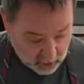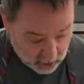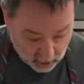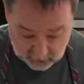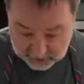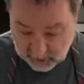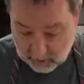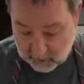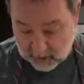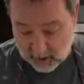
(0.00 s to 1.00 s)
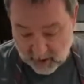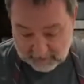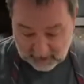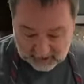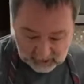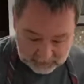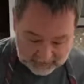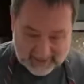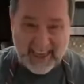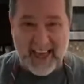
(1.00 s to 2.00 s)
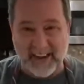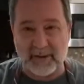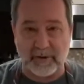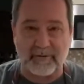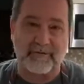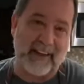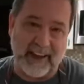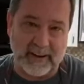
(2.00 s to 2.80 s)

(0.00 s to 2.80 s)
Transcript: also cut off a little bit of the extra fat.